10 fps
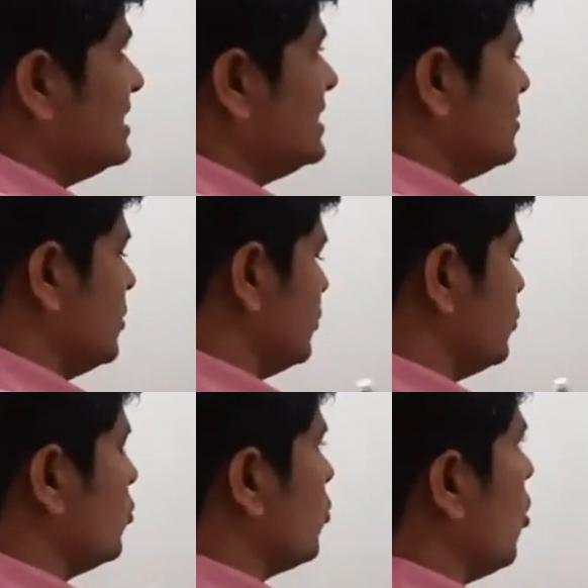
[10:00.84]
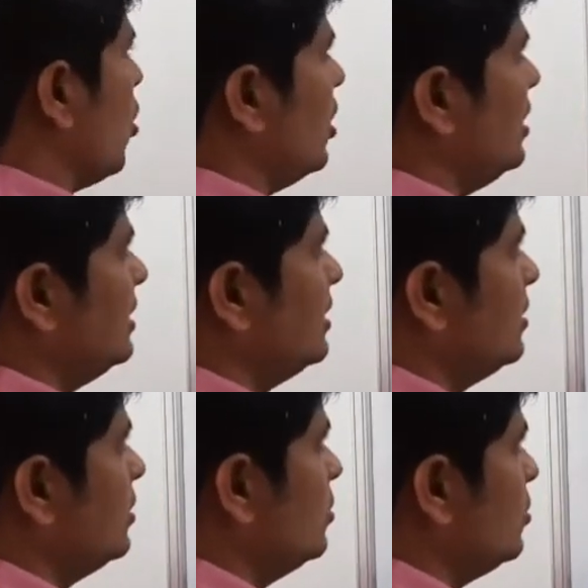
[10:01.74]
is also called,
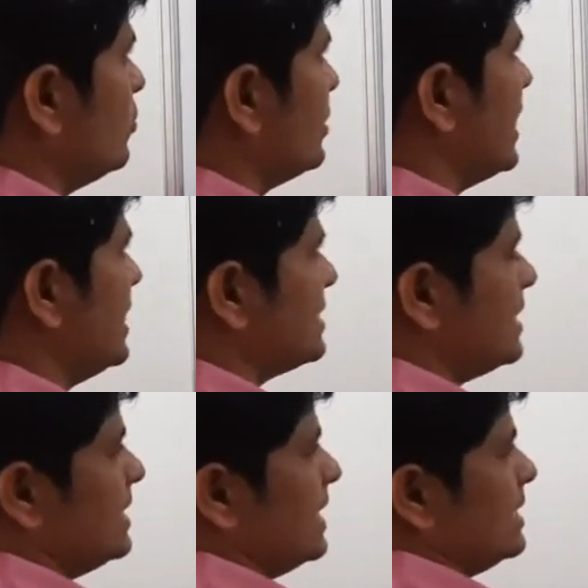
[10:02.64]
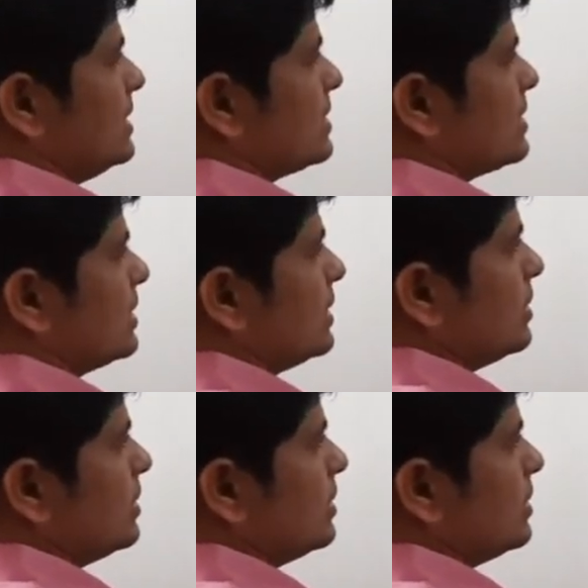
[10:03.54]
we can say, that is,